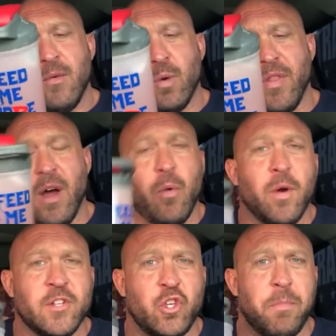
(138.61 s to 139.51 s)
with
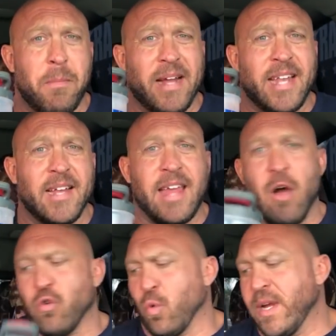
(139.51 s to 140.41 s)
one scoop of my
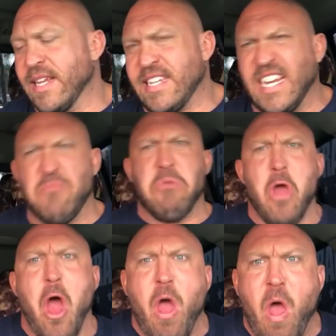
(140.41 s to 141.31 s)
10-count creatine.
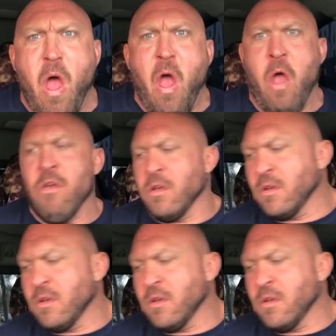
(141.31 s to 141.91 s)
Blech!